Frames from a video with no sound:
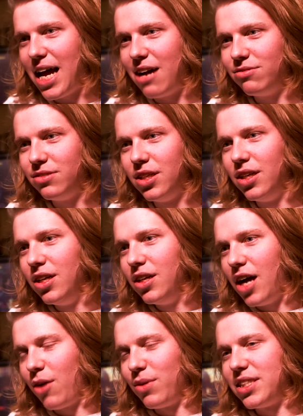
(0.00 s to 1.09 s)
have,
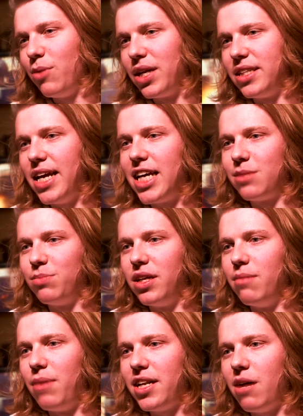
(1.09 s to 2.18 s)
I don't want to say what it takes, but
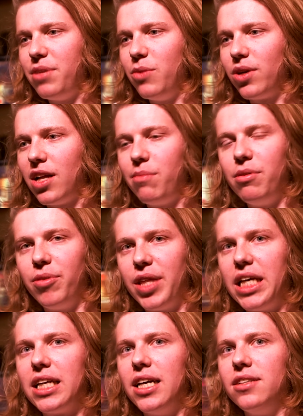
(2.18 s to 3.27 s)
it might not be what a lot of people
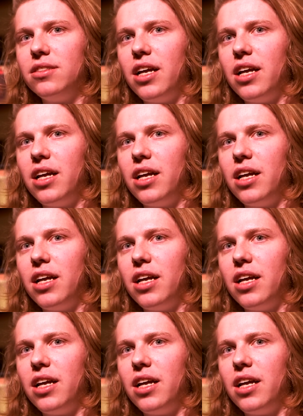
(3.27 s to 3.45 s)
think it is.